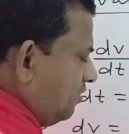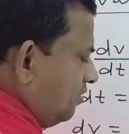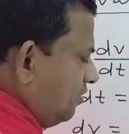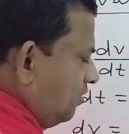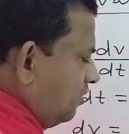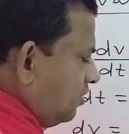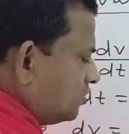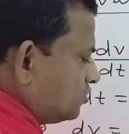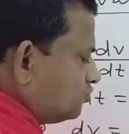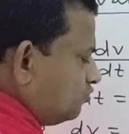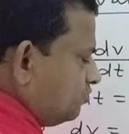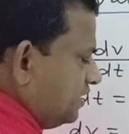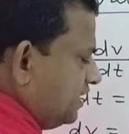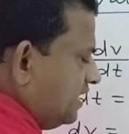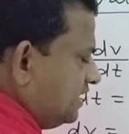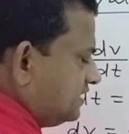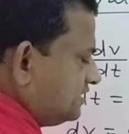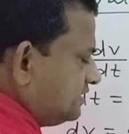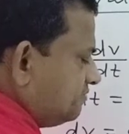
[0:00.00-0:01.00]
Or
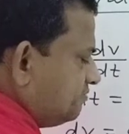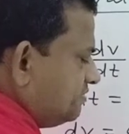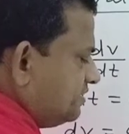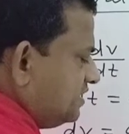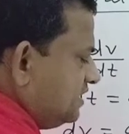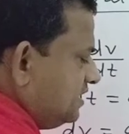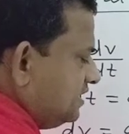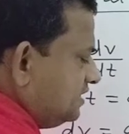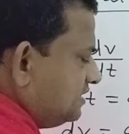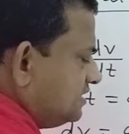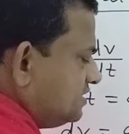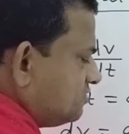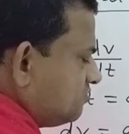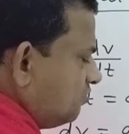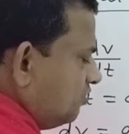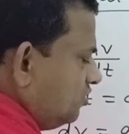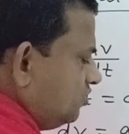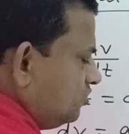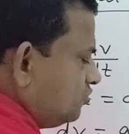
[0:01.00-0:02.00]
students, v is
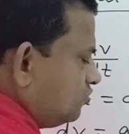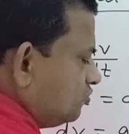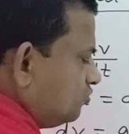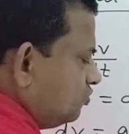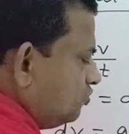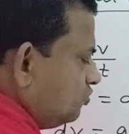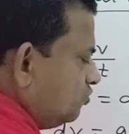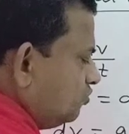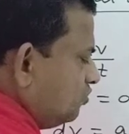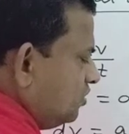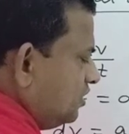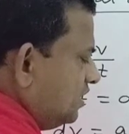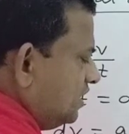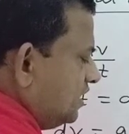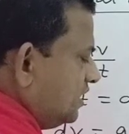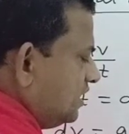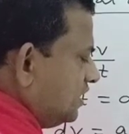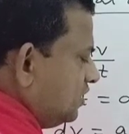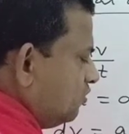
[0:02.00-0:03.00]
equal
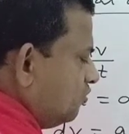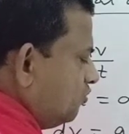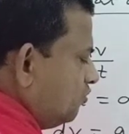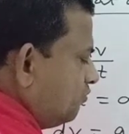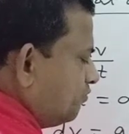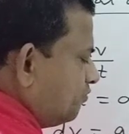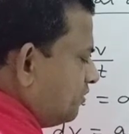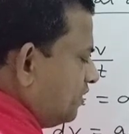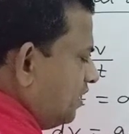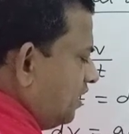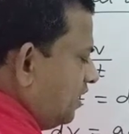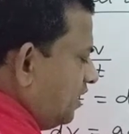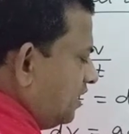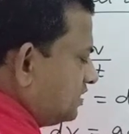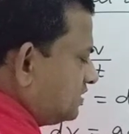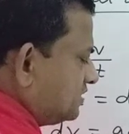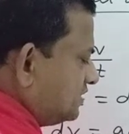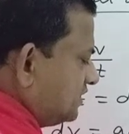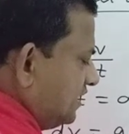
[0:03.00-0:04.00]
to u
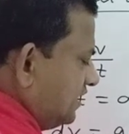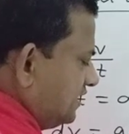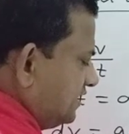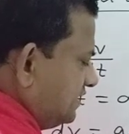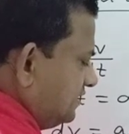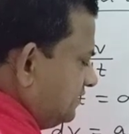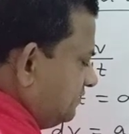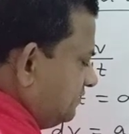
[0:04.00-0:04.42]
plus a.